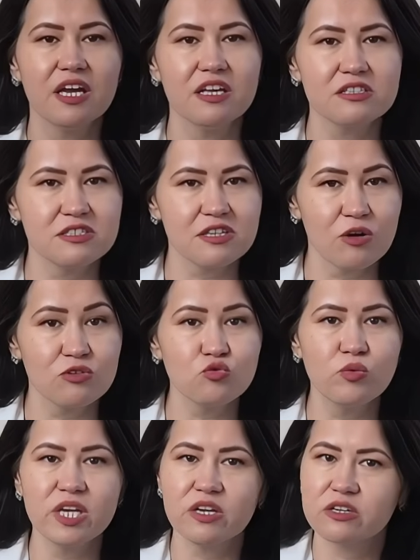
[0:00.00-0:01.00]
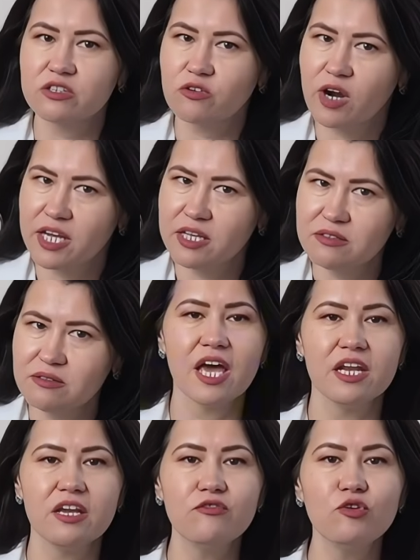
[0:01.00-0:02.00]
It sounds weird, right?
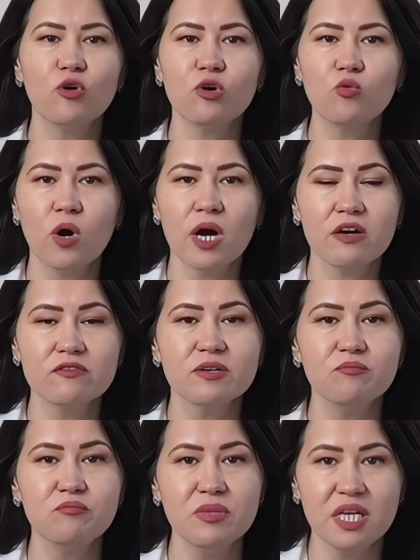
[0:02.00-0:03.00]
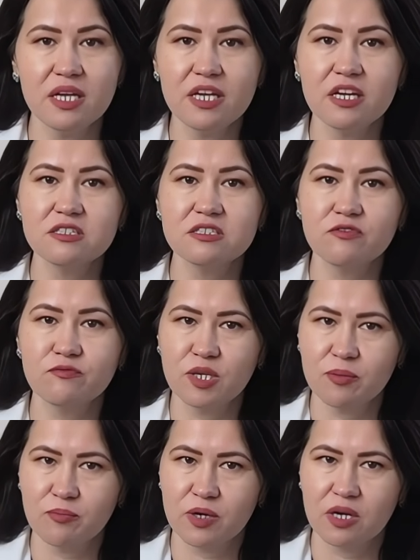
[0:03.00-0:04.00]
And if you're one of the millions of
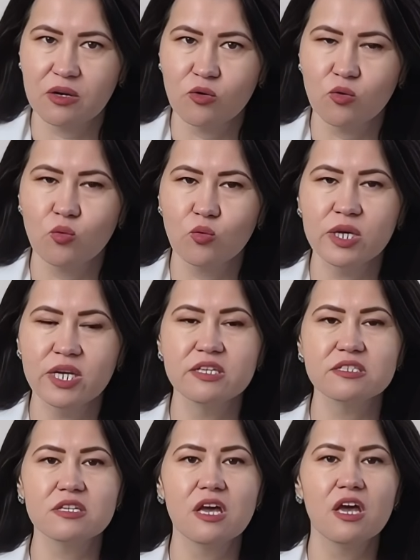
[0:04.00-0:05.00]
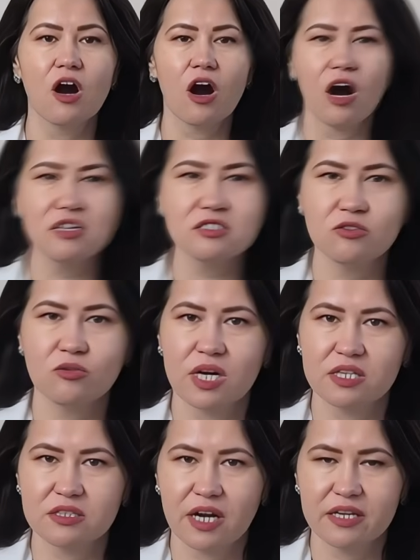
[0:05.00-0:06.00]
people with
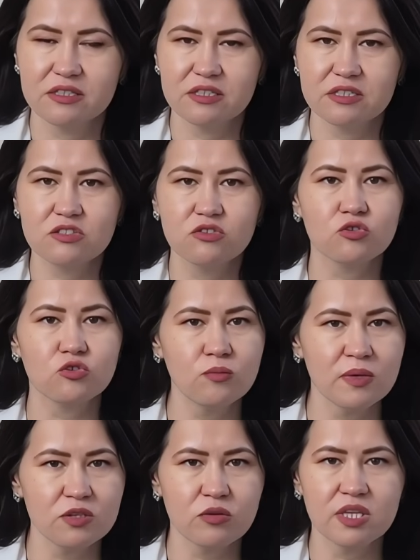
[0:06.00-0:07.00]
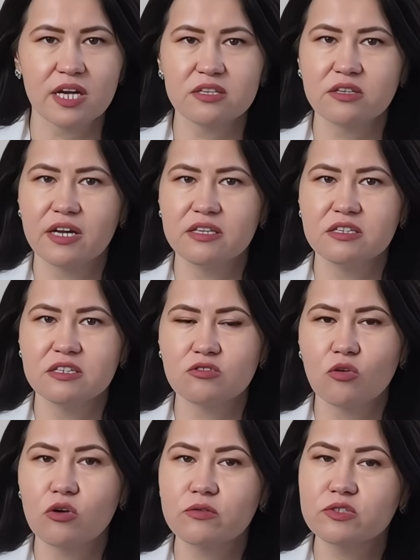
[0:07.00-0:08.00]
osteoarthritis, rheumatoid arthritis,
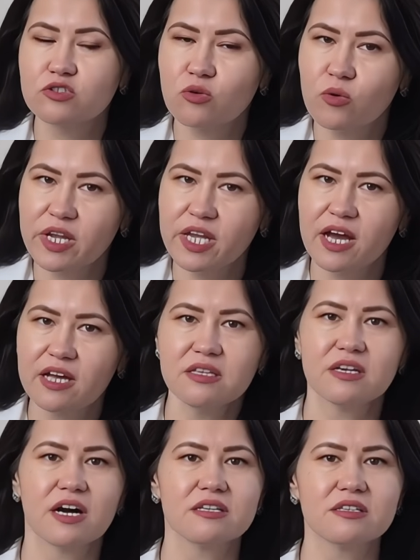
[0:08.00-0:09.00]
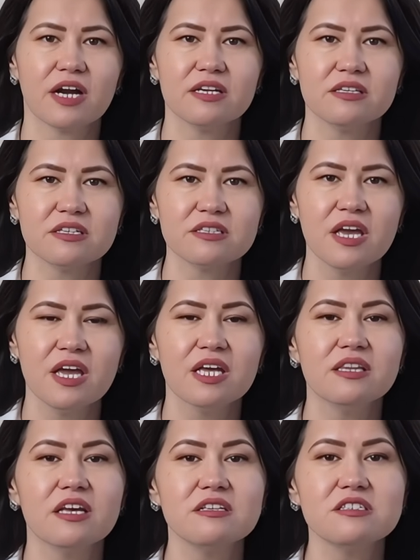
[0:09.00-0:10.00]
or psoriatic arthritis,
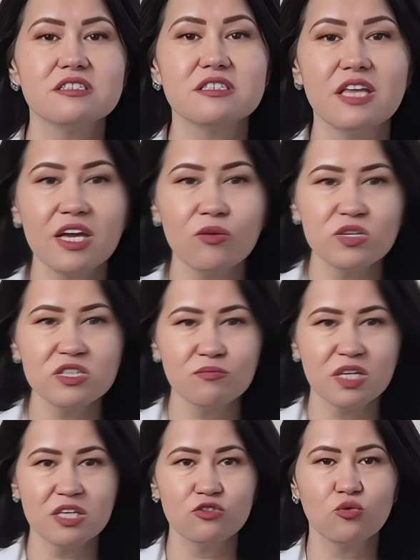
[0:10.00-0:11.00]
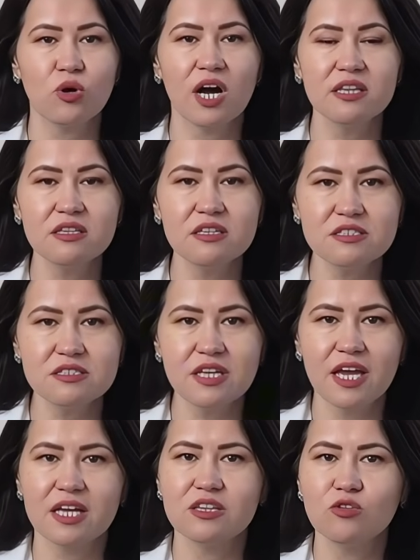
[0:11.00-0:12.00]
then stay with me to
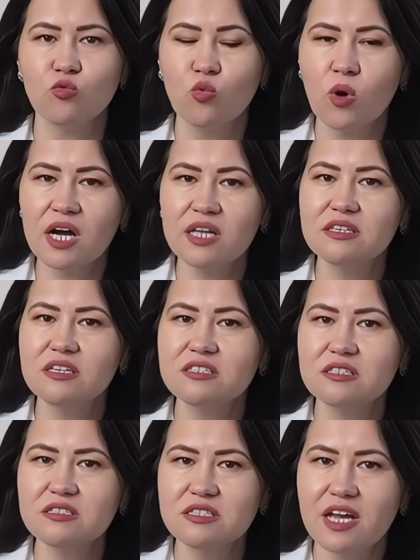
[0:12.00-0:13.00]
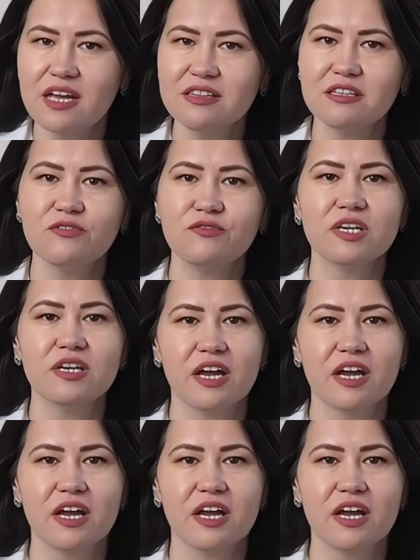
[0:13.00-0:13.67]
understand what is the scientific